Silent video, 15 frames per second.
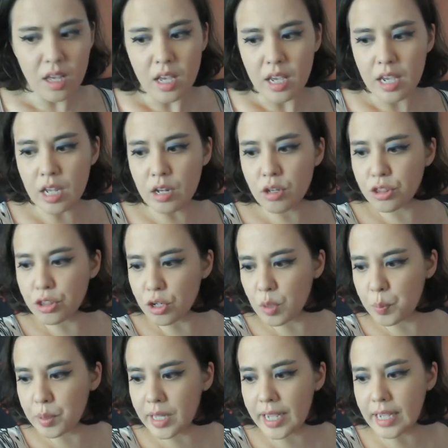In
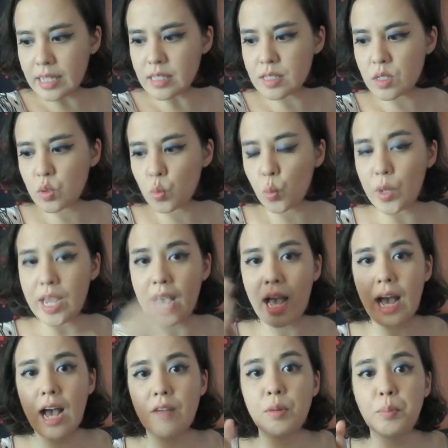third place, we
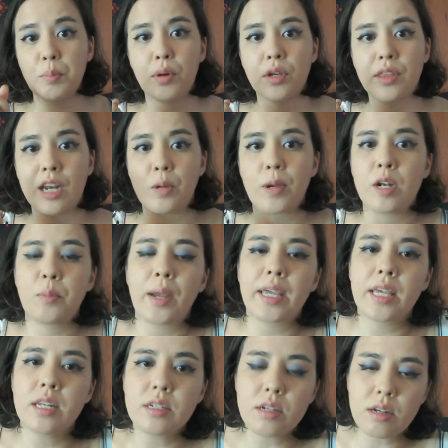have a book that I read on my
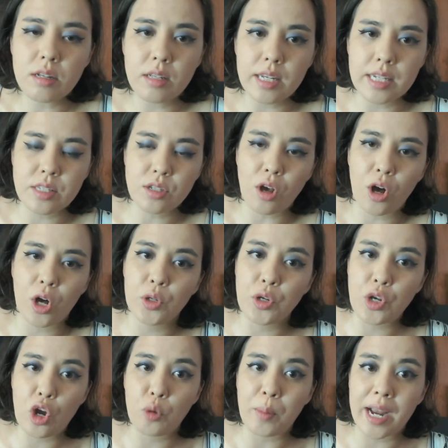Kindle. It's called
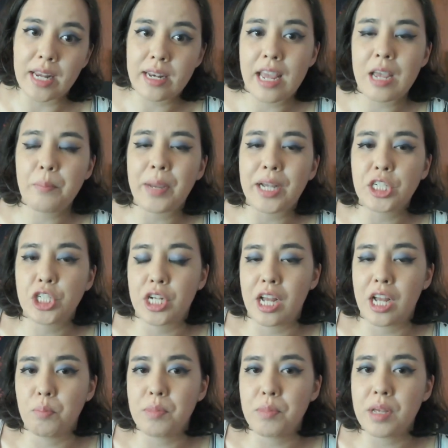Know My Name by
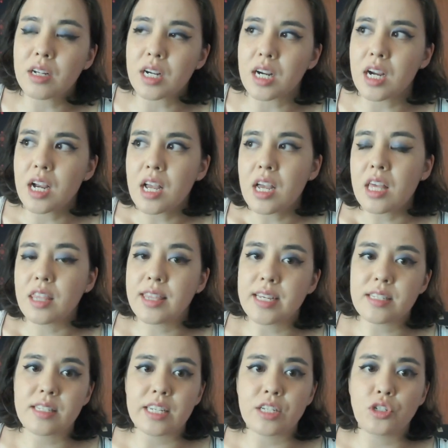Chanel Miller.
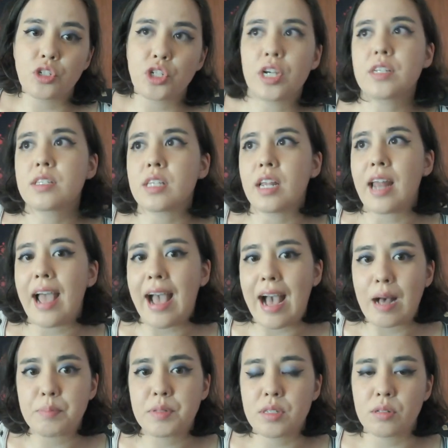This is just an
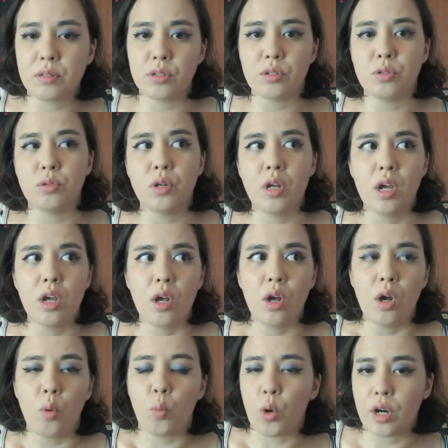absolute
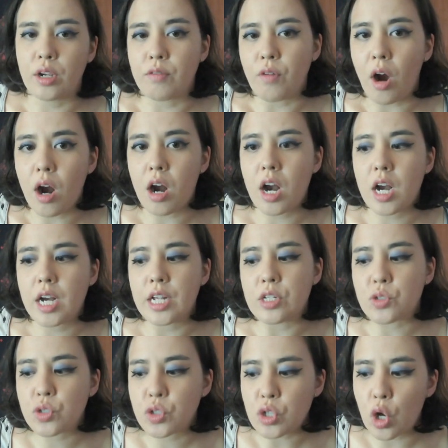work of art.
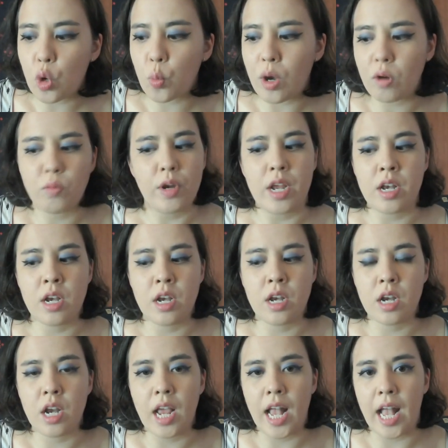It's so well
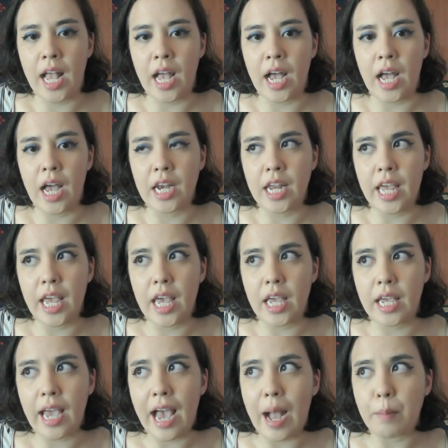written and
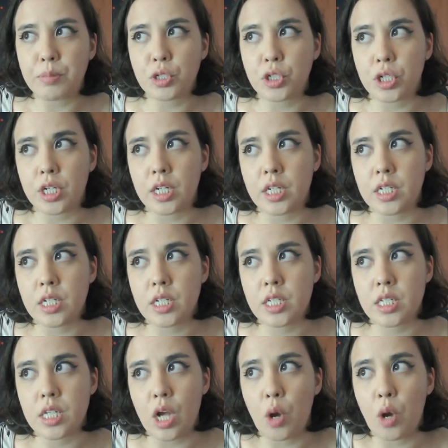it
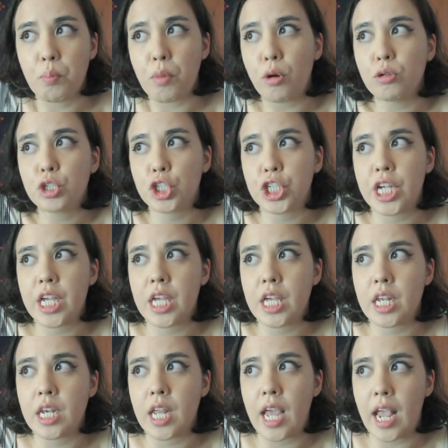captures
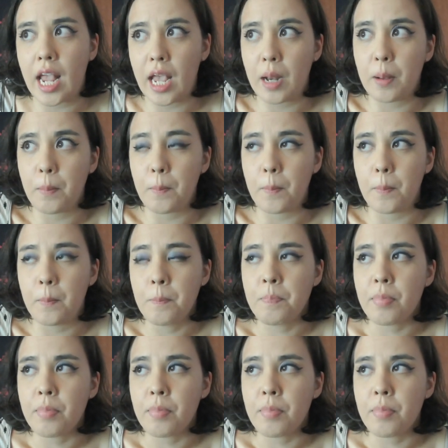emotion and